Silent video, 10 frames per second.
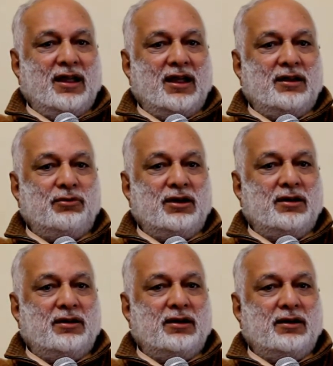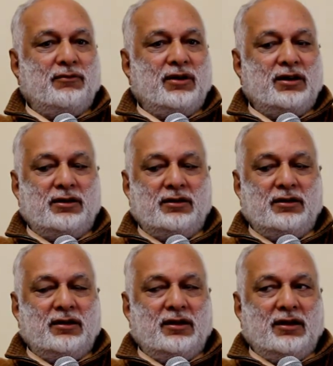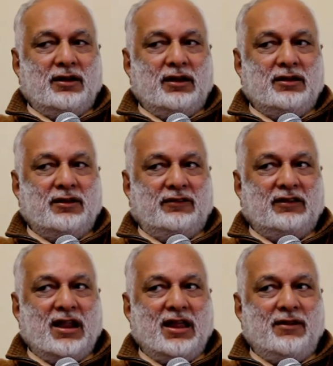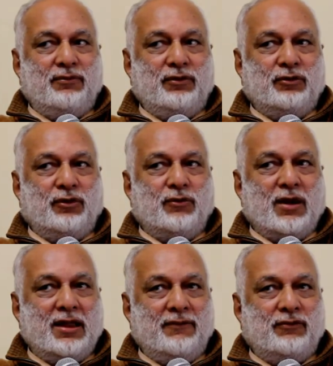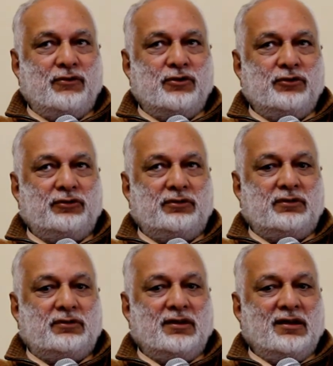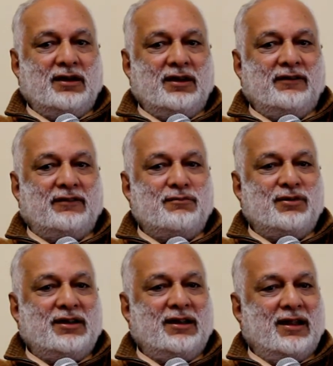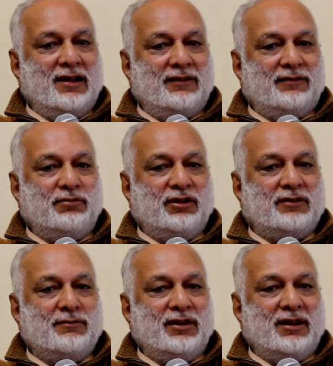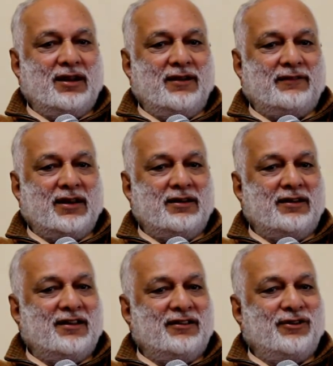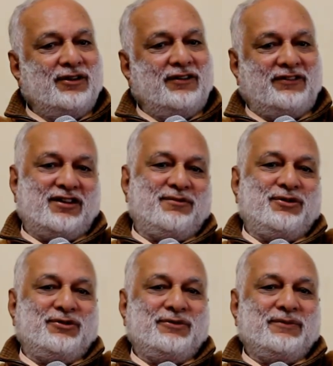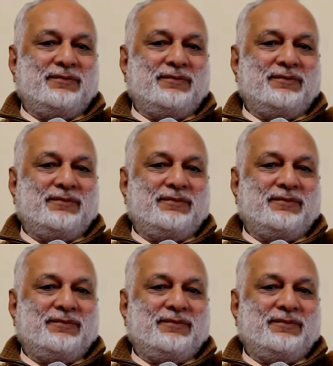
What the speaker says: and when in this life your wife goes in somebody else with somebody else and it does not disturb you,